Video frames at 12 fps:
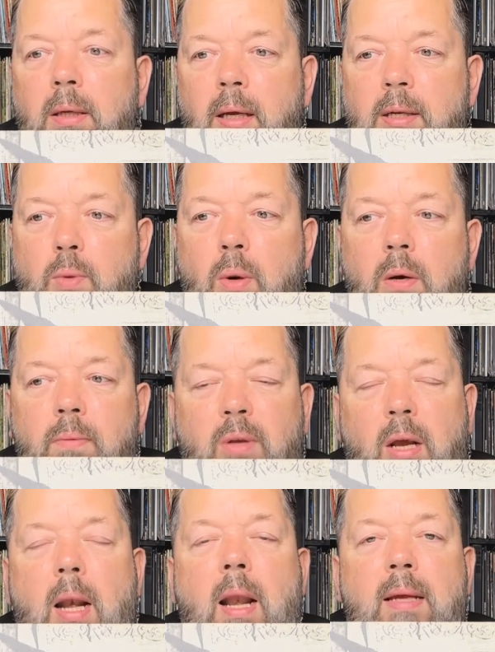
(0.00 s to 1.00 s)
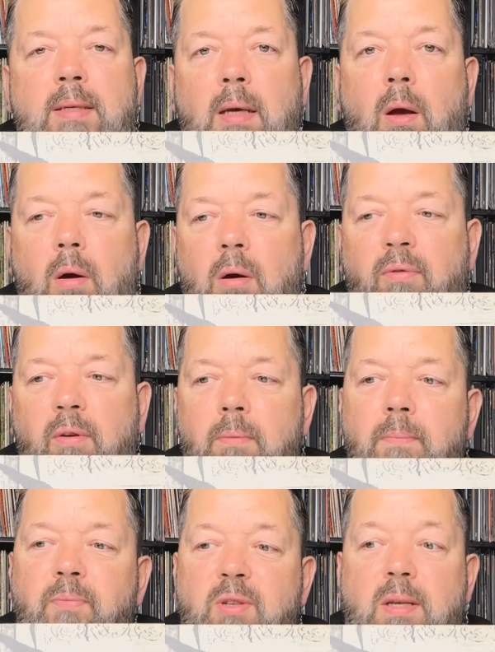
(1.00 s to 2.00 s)
as well. Classic horror
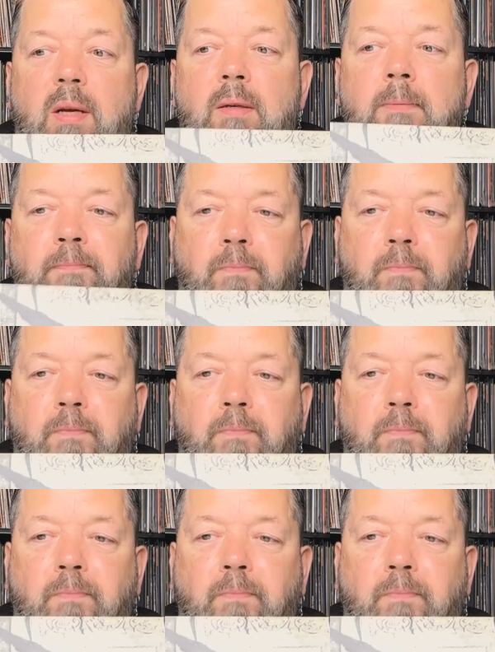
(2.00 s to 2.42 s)
film star.